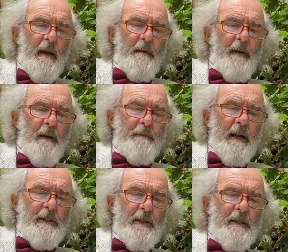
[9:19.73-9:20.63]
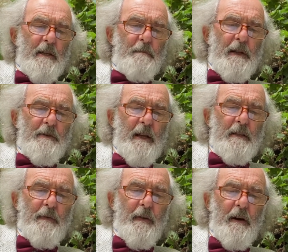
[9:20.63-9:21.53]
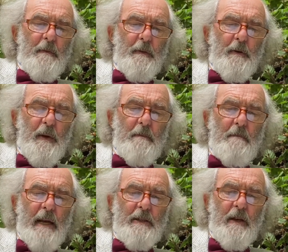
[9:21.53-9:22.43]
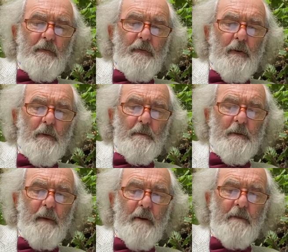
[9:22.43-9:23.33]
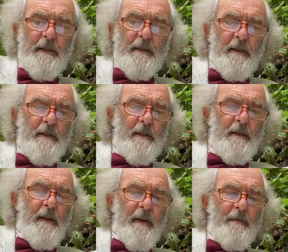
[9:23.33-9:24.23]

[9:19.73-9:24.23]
Vibrations can be transferred between matching forms by resonance.